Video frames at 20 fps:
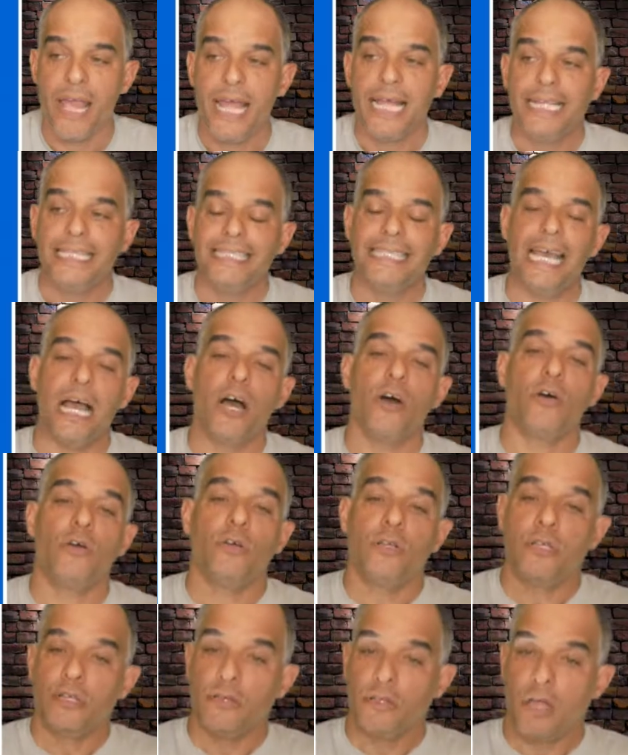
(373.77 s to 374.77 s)
Now,
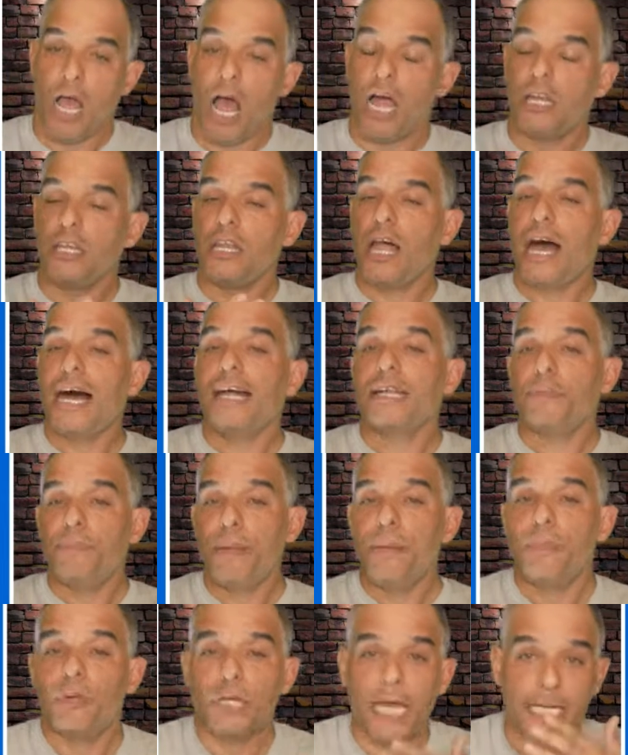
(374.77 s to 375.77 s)
a lot of
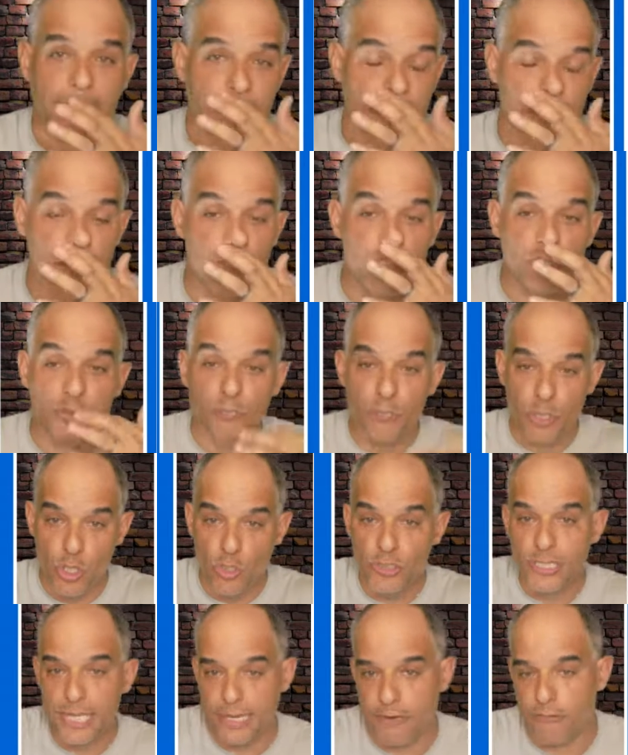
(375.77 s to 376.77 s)
people like to use
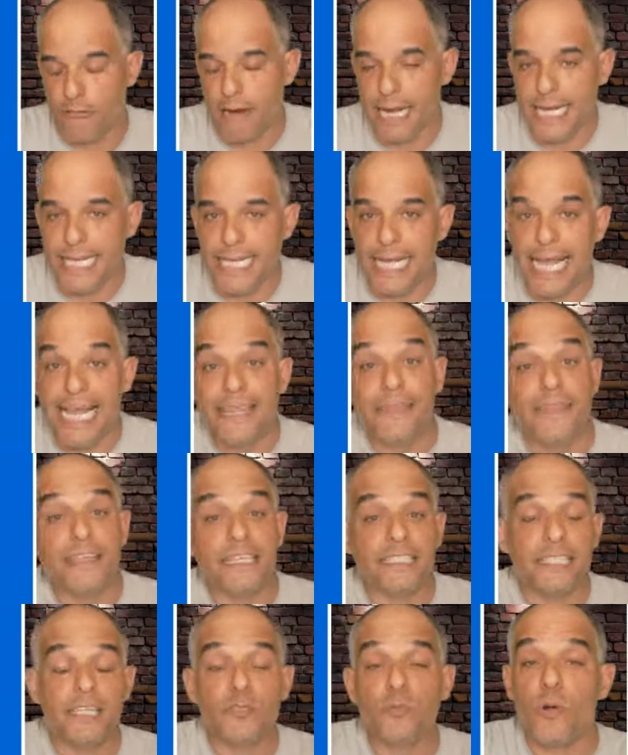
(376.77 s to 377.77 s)
music, right? And
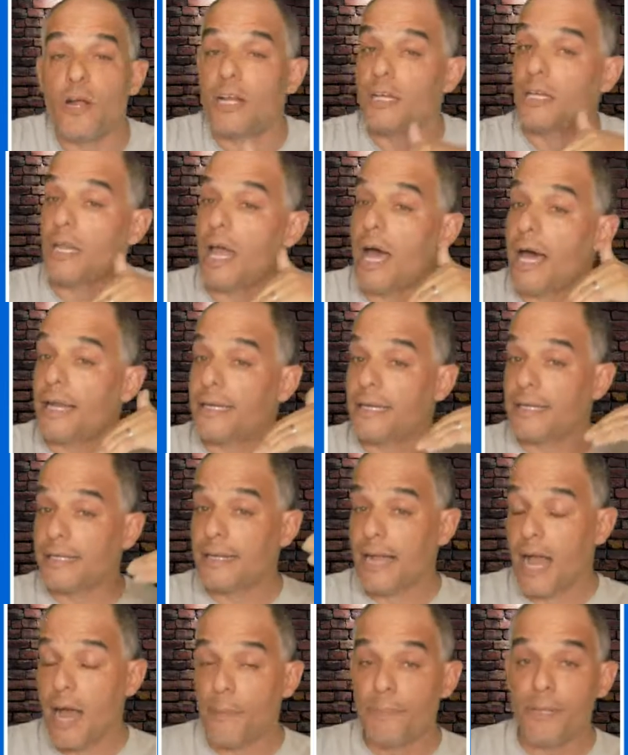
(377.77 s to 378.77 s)
this is where a lot of the
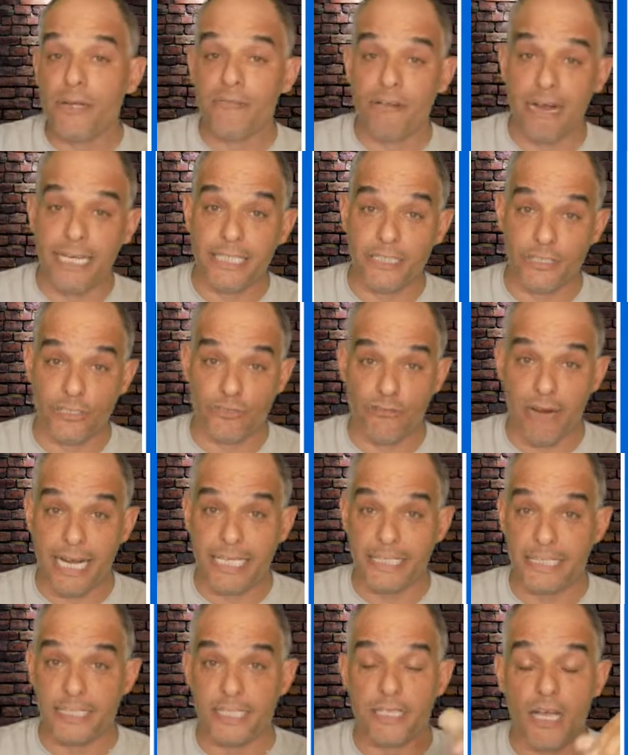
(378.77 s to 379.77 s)
copyright
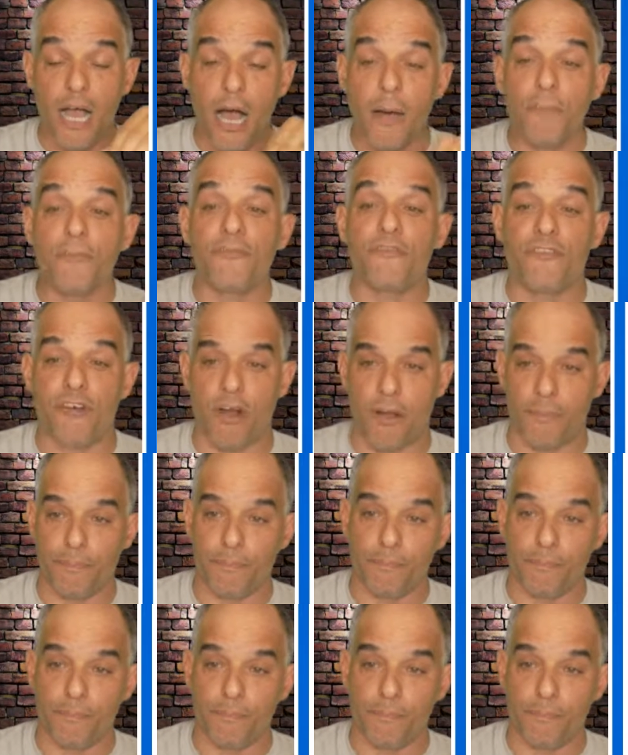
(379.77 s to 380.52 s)
strikes come from.